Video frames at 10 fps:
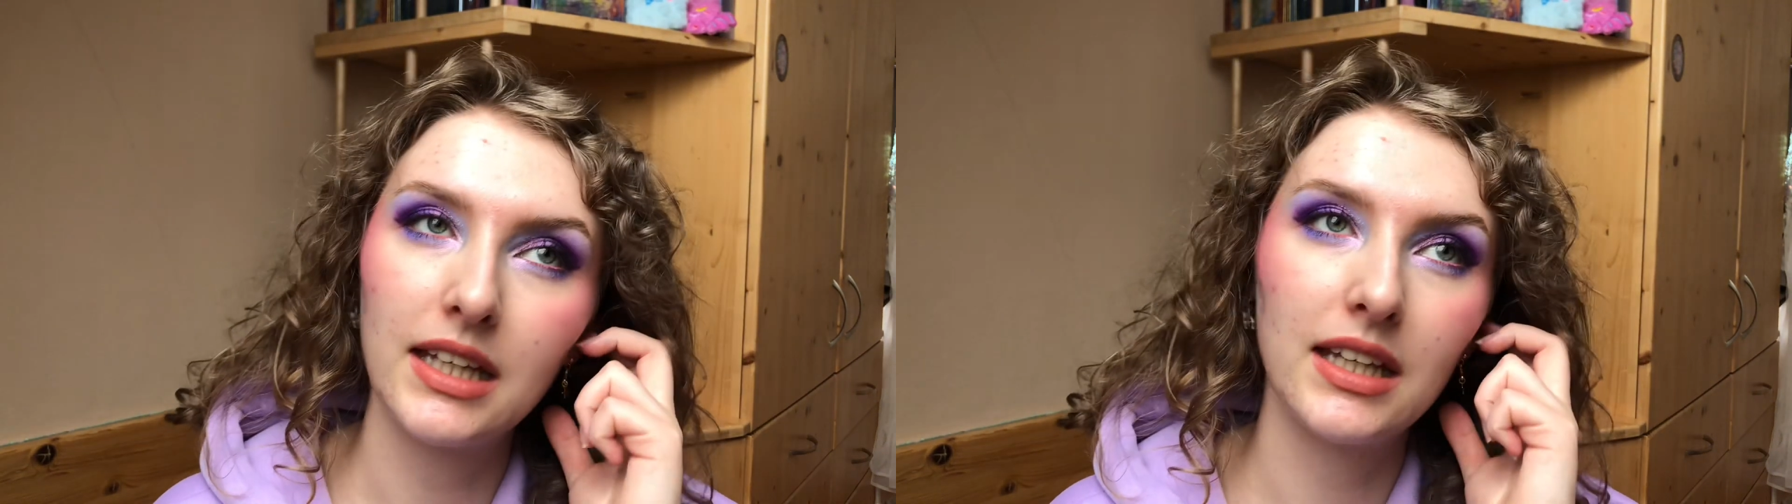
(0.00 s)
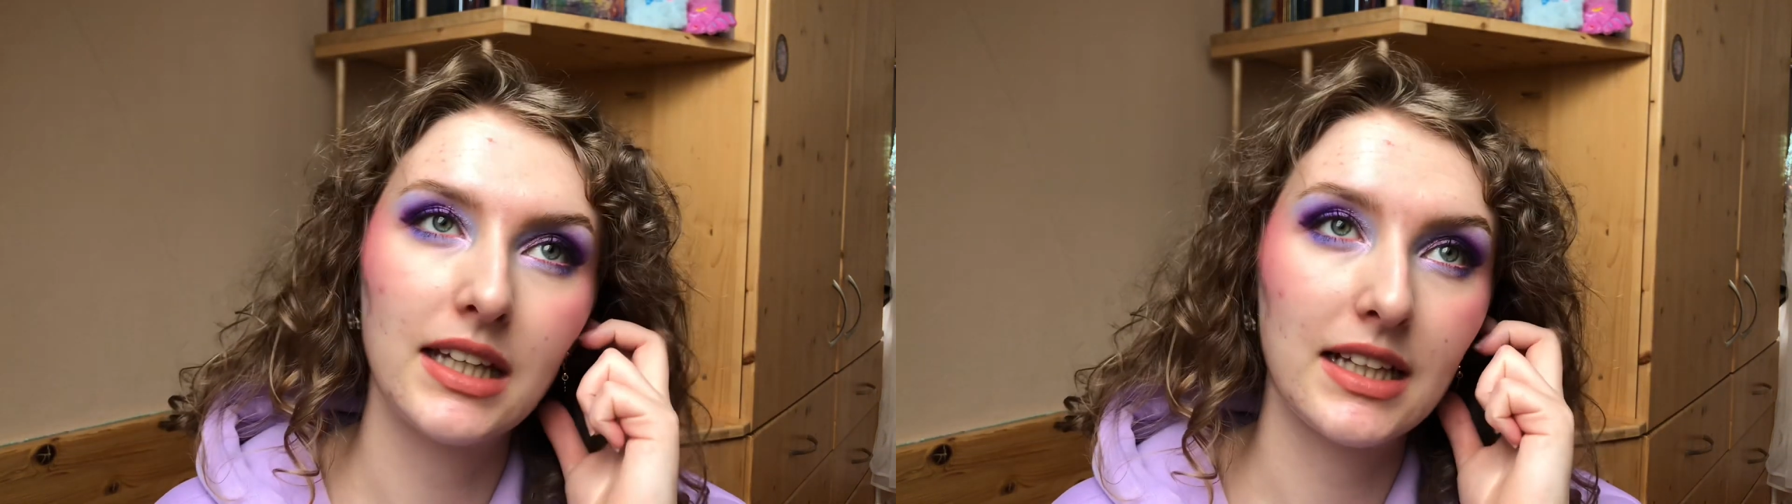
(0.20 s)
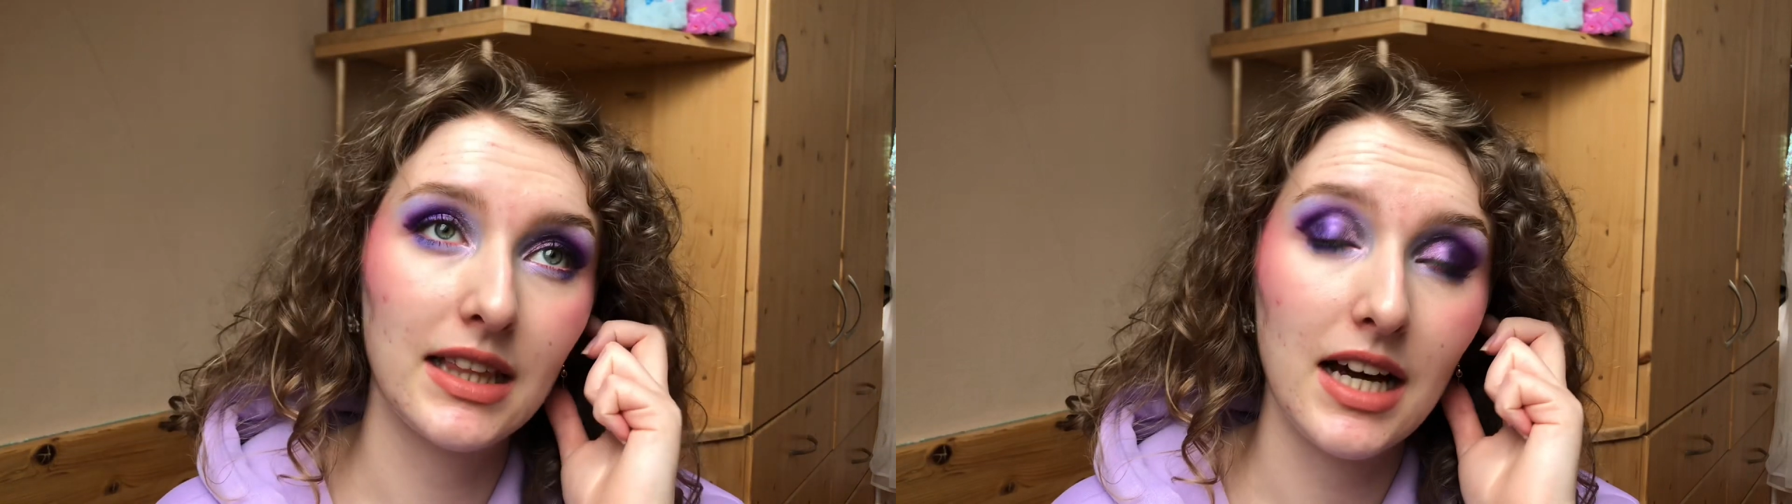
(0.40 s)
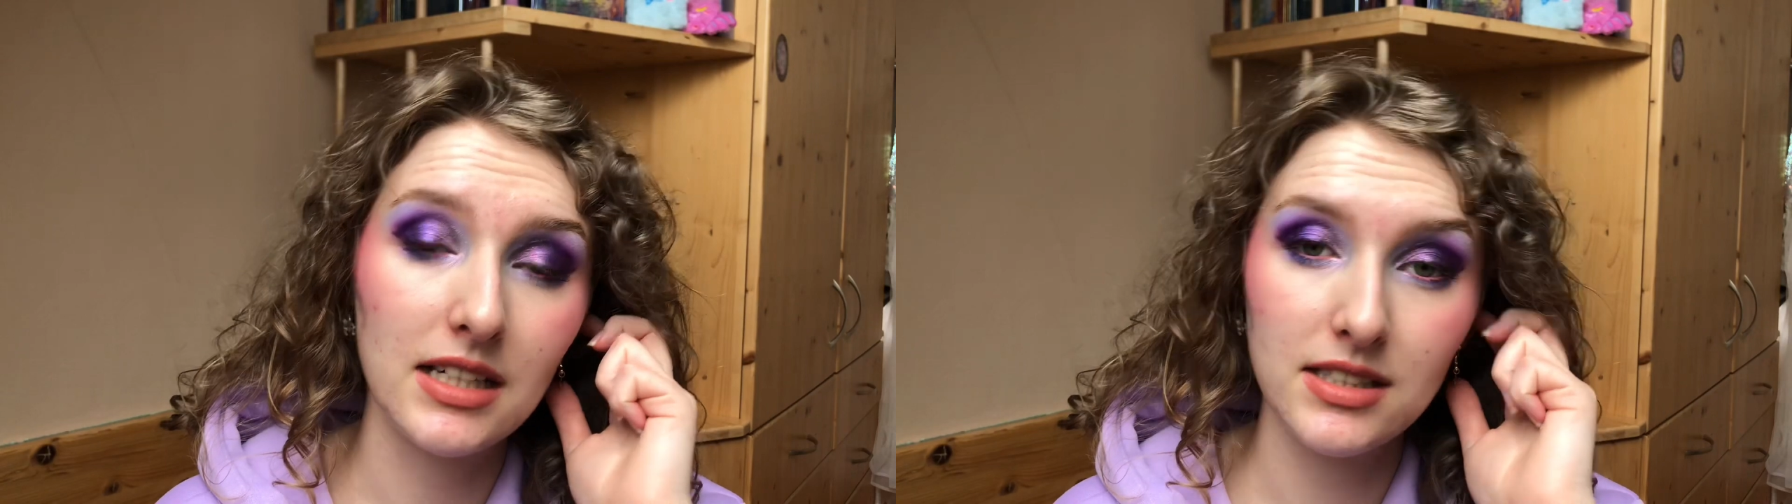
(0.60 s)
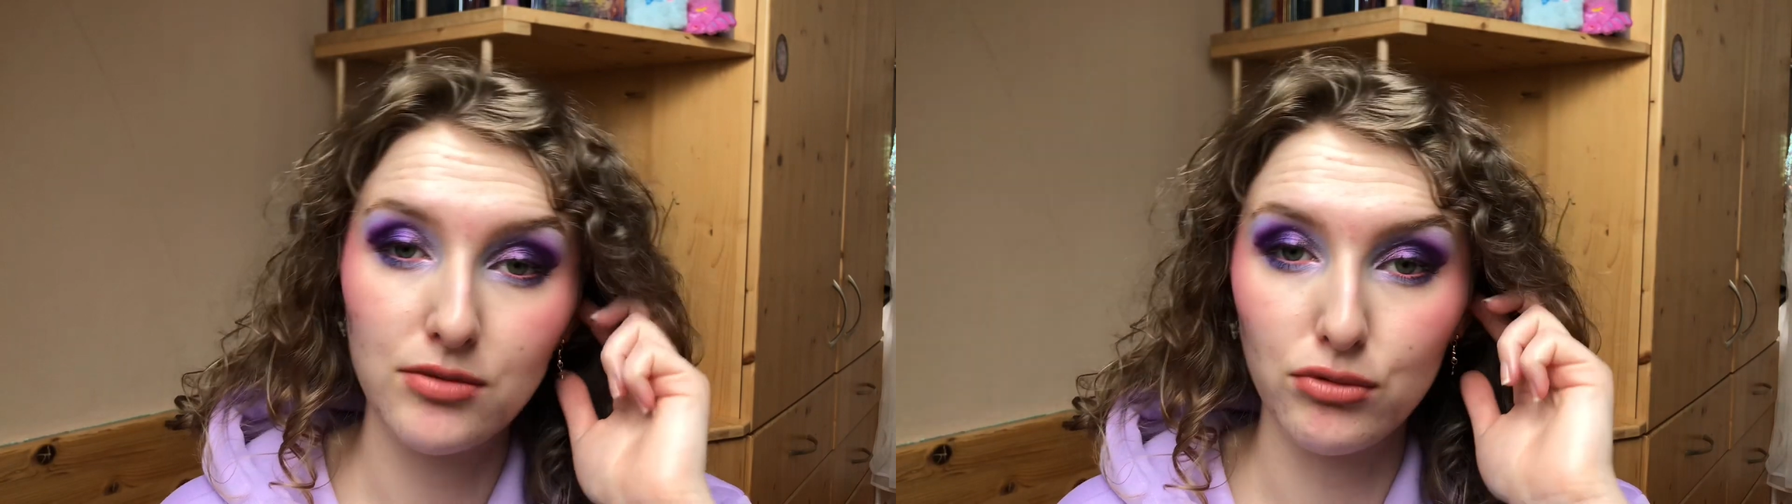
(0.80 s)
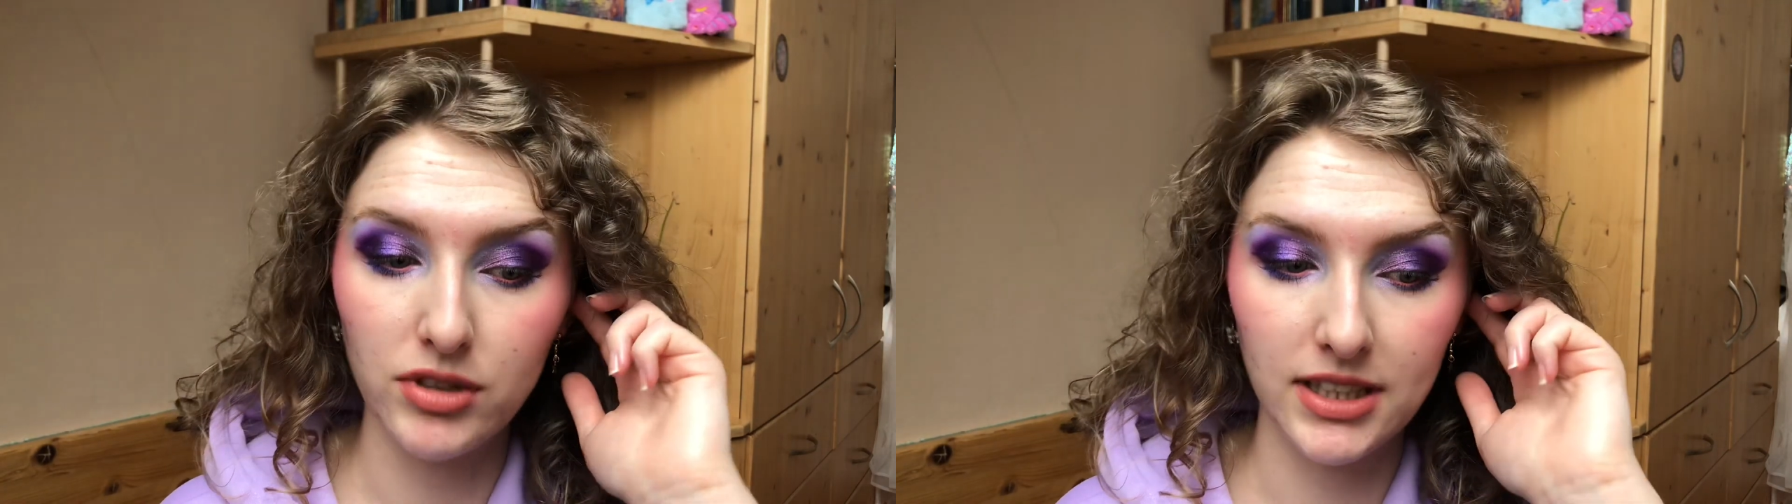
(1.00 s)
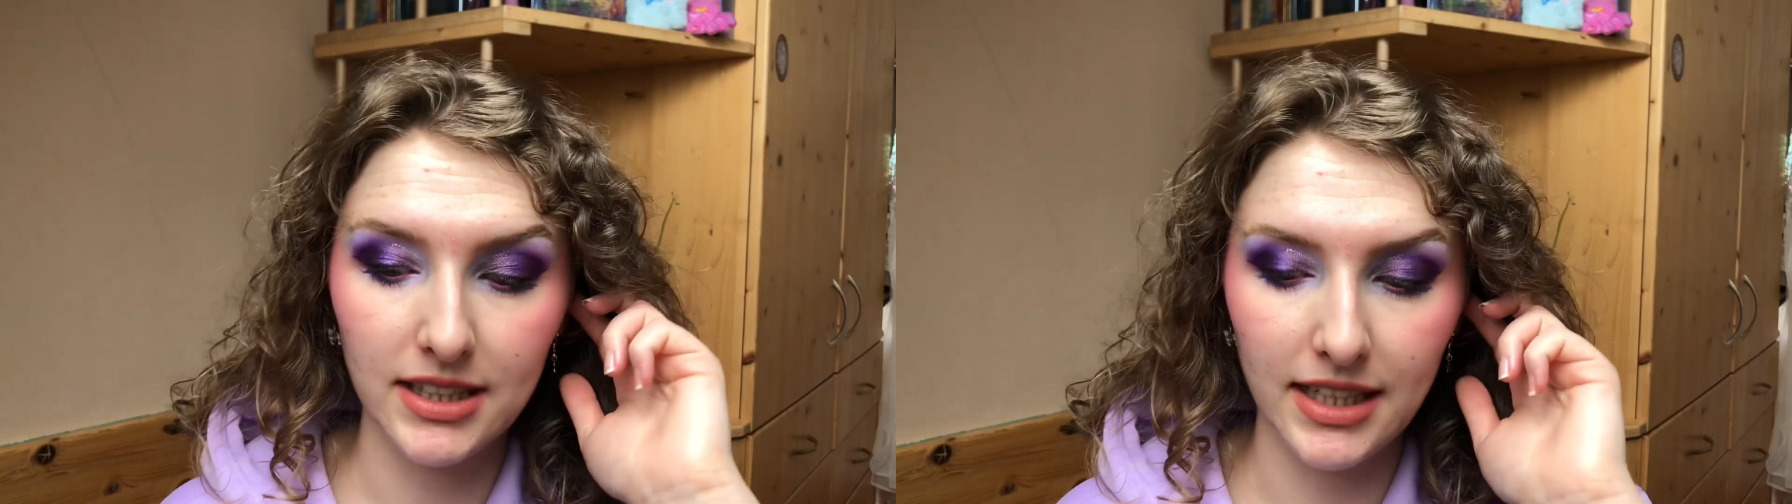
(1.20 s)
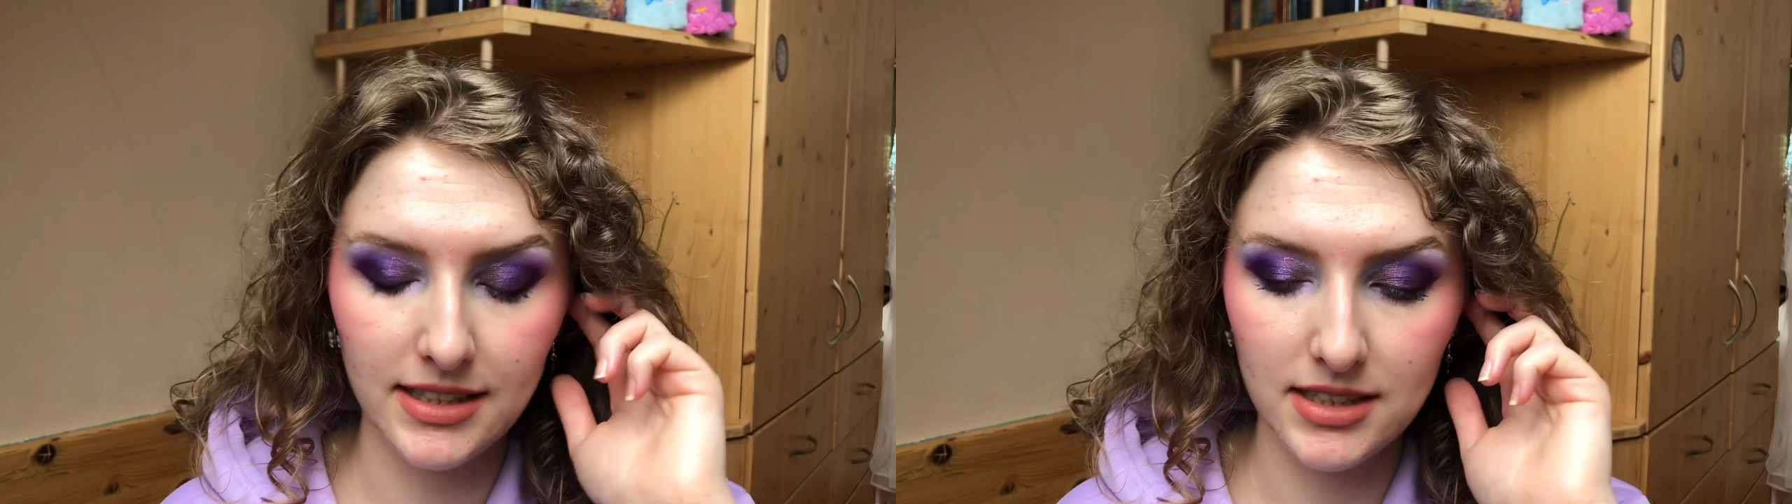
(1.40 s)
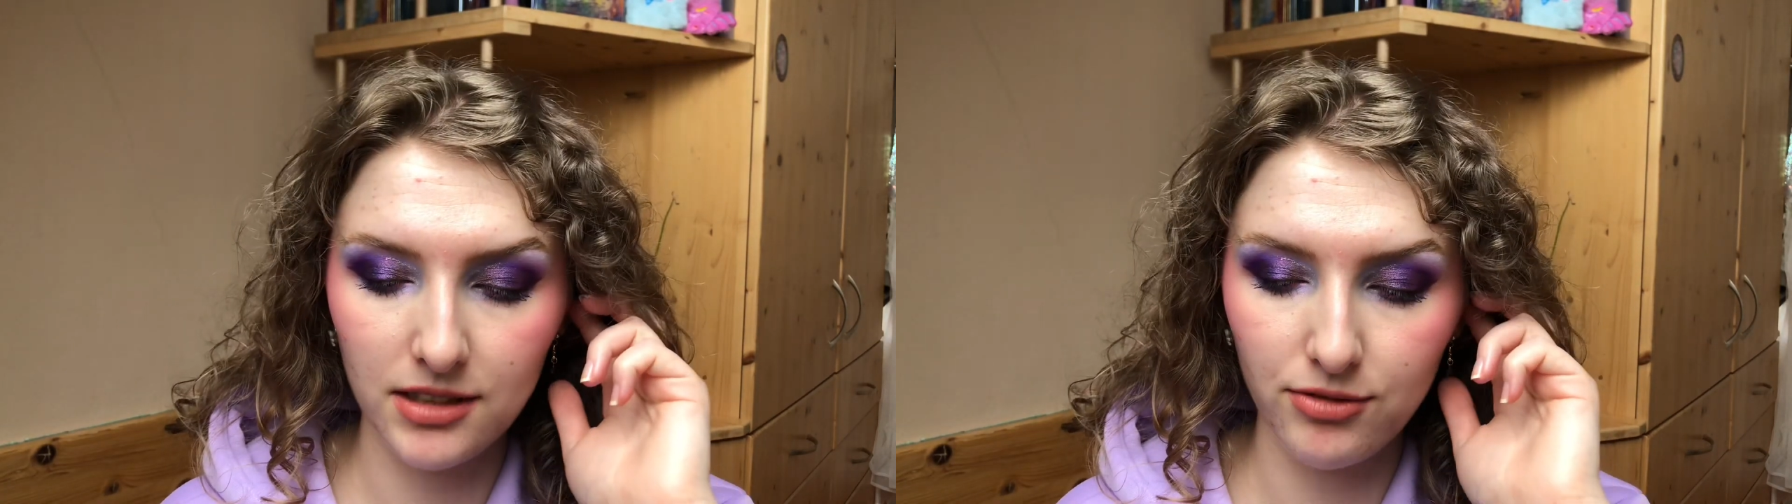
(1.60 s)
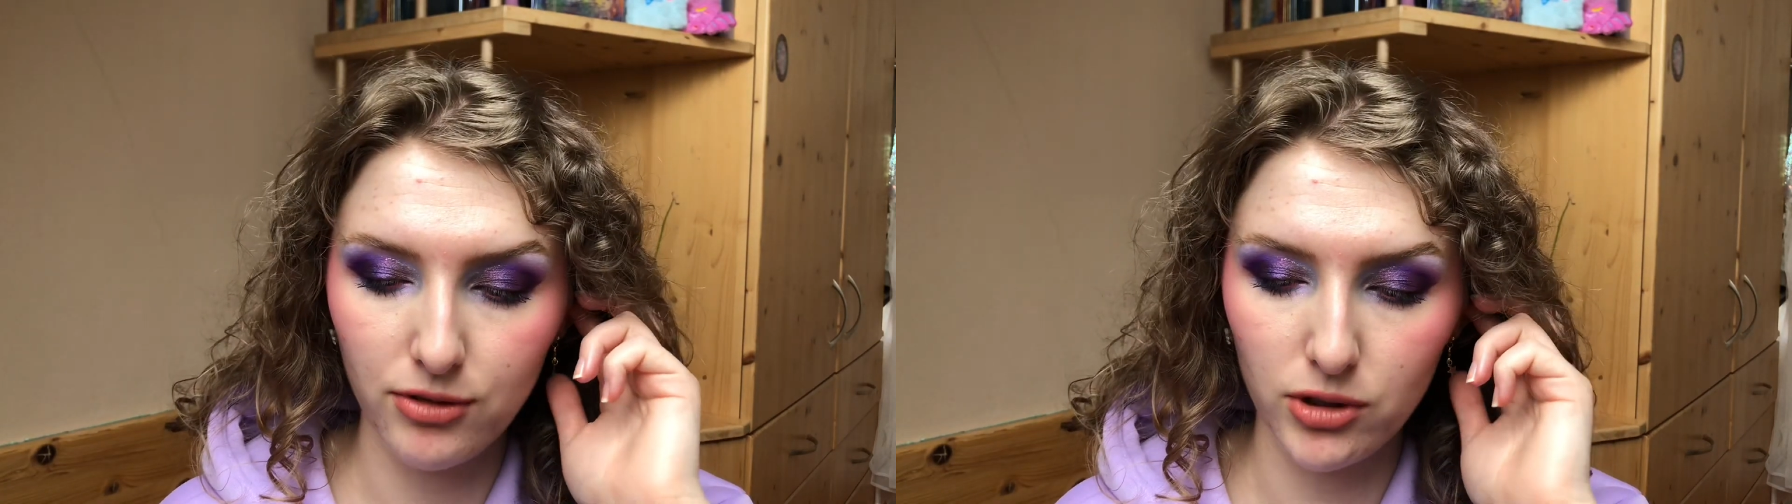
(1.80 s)
It lasts really nicely
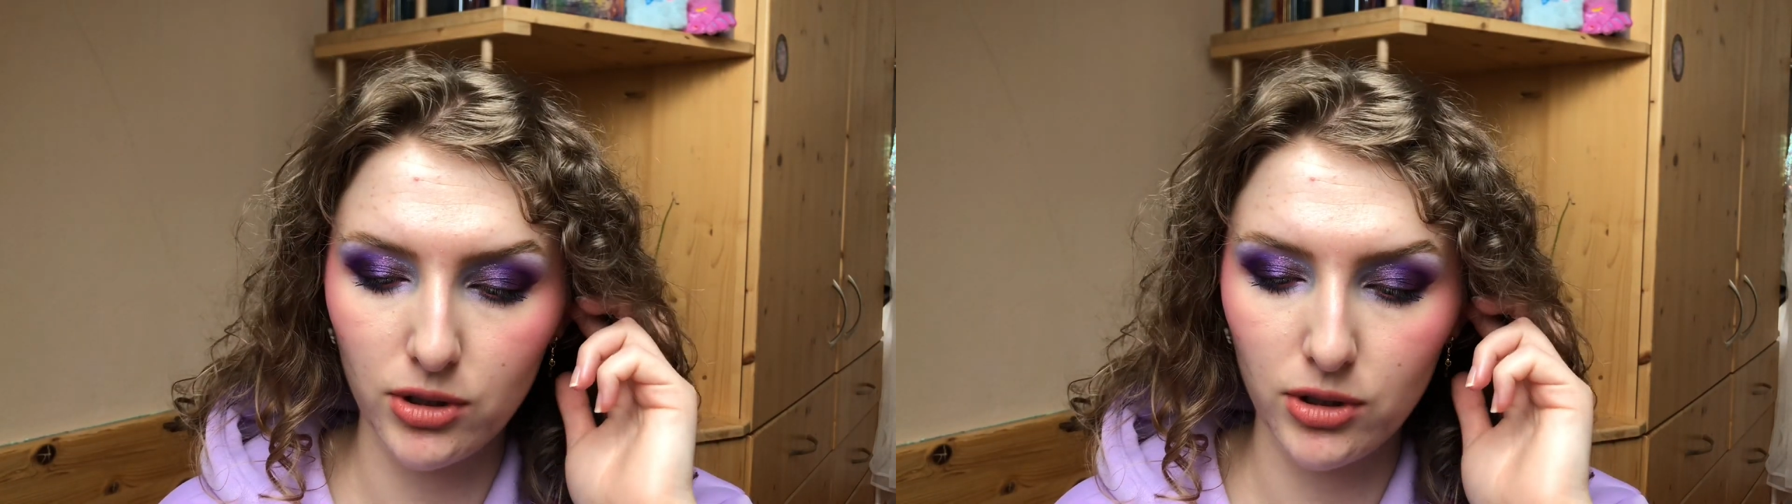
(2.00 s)
for